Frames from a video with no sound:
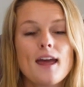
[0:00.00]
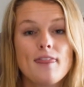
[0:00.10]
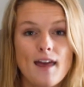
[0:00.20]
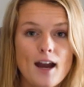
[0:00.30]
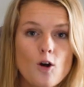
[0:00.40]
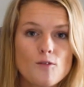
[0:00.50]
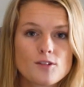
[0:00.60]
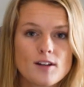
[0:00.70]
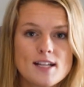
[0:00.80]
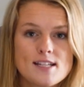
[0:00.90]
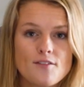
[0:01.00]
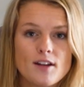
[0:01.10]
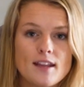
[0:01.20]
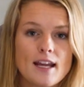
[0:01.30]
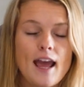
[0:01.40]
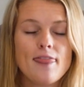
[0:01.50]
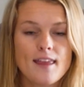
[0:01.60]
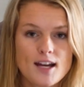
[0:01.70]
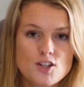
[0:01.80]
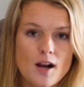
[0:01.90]
That overwrites everything and
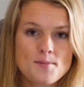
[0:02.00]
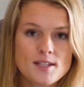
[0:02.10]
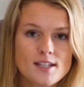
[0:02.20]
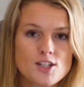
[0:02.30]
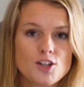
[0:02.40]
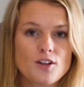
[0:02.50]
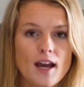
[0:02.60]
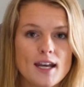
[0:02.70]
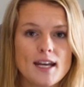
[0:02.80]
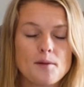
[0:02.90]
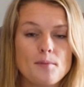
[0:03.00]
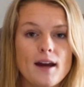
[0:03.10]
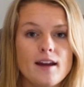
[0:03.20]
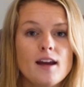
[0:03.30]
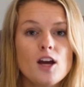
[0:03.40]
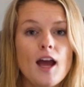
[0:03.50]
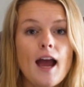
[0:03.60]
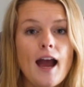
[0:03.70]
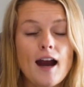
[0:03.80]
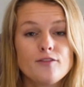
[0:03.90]
that drops it into your editing bay.
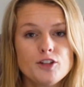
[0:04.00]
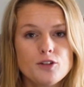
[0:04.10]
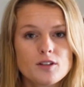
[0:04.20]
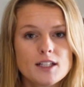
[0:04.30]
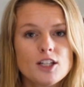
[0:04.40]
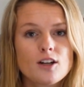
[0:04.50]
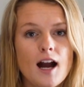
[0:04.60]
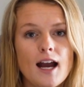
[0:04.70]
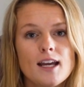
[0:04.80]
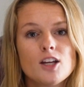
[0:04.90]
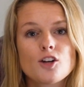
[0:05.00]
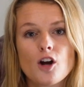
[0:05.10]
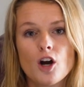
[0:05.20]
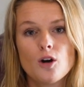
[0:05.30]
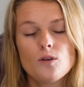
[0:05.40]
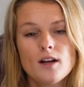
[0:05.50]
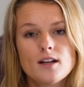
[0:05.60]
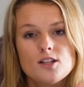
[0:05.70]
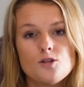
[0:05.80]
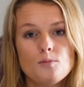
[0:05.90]
After you click your I and your O
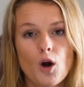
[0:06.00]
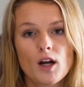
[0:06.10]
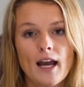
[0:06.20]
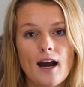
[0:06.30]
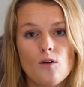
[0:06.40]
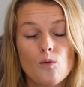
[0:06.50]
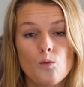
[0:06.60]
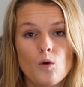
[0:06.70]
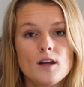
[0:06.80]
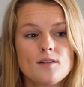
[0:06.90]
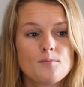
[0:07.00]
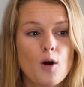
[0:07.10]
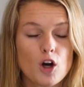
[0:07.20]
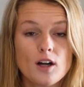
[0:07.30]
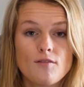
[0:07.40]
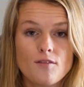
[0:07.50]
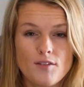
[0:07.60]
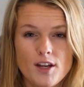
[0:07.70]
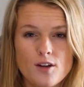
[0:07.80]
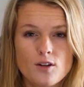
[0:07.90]
to mark out what part of the
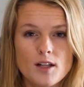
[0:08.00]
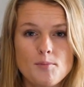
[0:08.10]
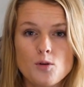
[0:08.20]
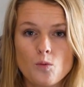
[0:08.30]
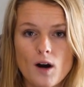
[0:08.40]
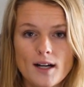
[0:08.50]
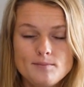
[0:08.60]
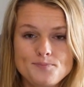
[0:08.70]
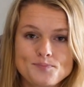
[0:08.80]
video clip you want,